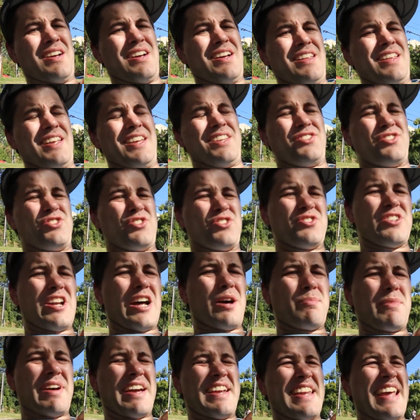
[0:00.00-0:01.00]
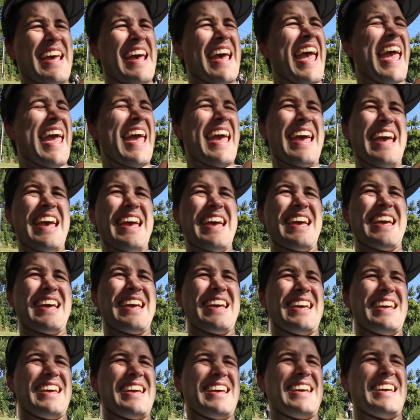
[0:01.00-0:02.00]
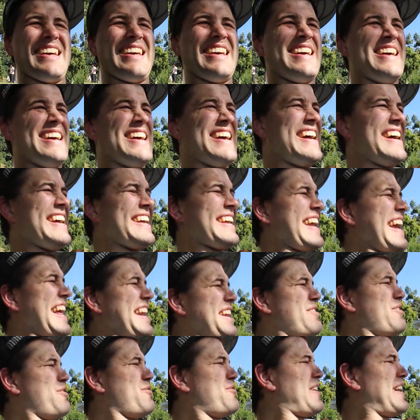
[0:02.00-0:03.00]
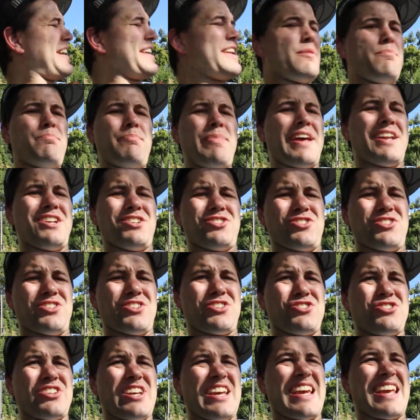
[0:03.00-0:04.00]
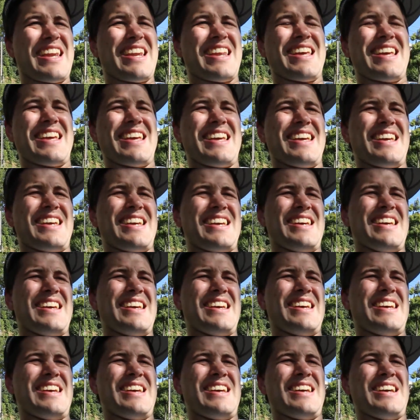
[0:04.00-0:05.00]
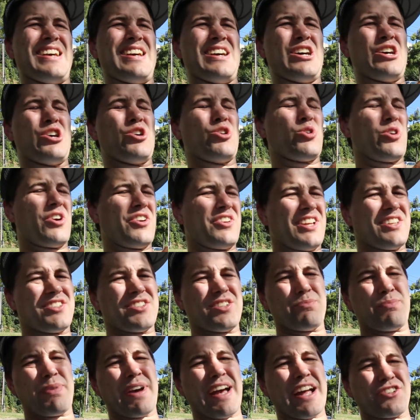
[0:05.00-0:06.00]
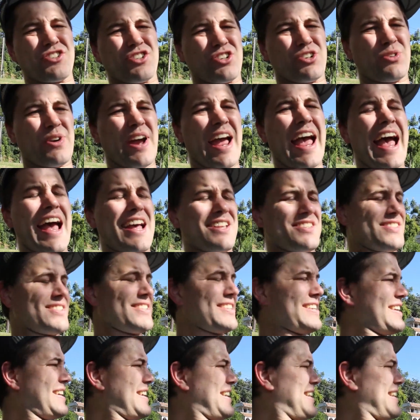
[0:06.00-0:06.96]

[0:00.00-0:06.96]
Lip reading: This is just not my day. Can't even find a bench in the shade or a decent patch of grass.